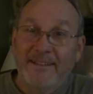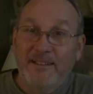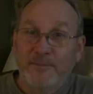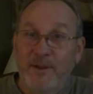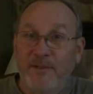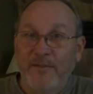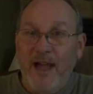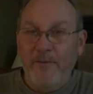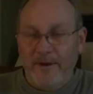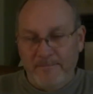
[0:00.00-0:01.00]
the smell of
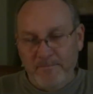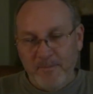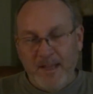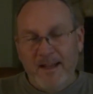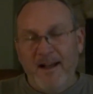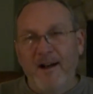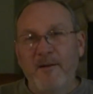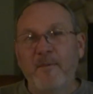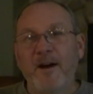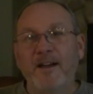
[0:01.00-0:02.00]
that one.
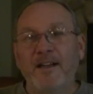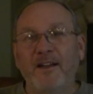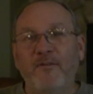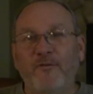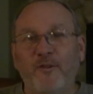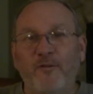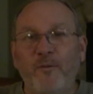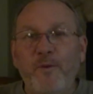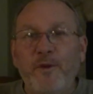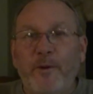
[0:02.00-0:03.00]
Um, uh, for
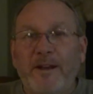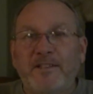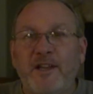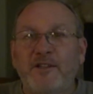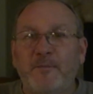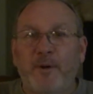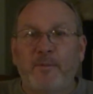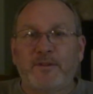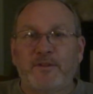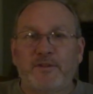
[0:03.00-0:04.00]
familiarization
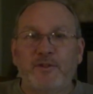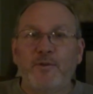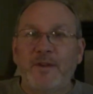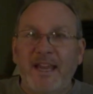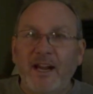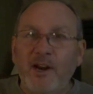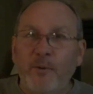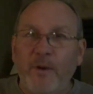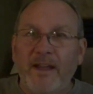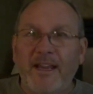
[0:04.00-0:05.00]
purposes too,
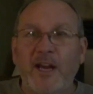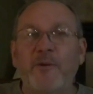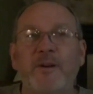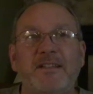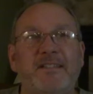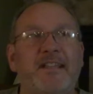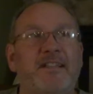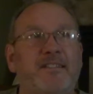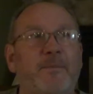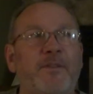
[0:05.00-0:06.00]
caraway, caraway seed
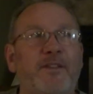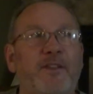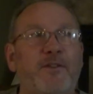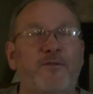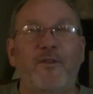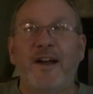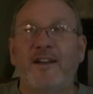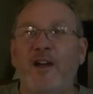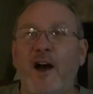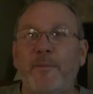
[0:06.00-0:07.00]
is something that you'll
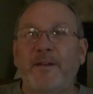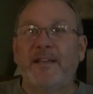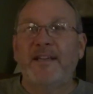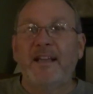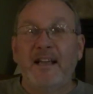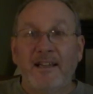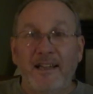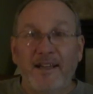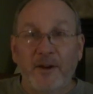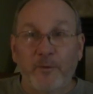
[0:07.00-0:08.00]
find commonly
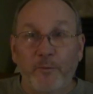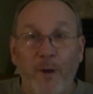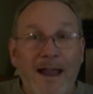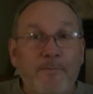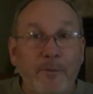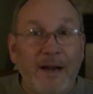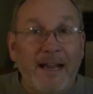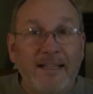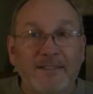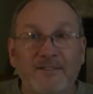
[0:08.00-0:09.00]
like in rye
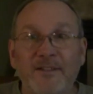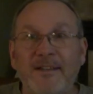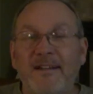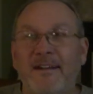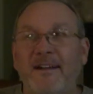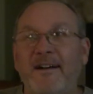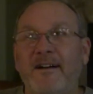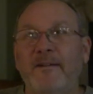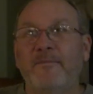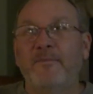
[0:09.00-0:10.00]
breads
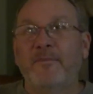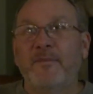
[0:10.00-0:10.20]
um,